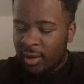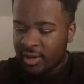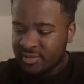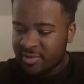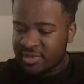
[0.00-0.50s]

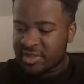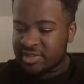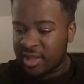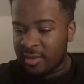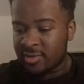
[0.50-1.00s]
Angela
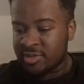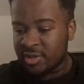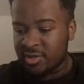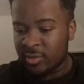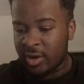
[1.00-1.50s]
Bassett's comments
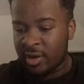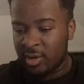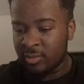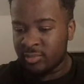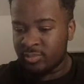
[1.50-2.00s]
to IndieWire
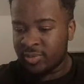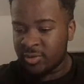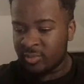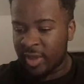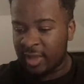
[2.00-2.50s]
help
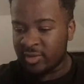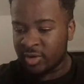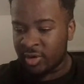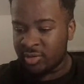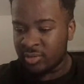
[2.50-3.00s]
peel back the
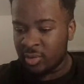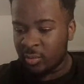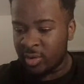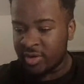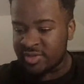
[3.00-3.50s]
curtain
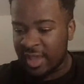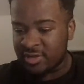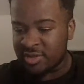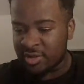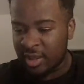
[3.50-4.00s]
on what it's
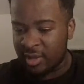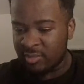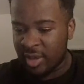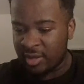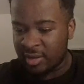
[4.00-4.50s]
actually
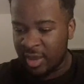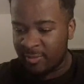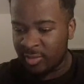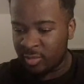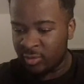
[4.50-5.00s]
like making an
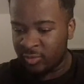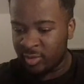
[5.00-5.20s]
epic movie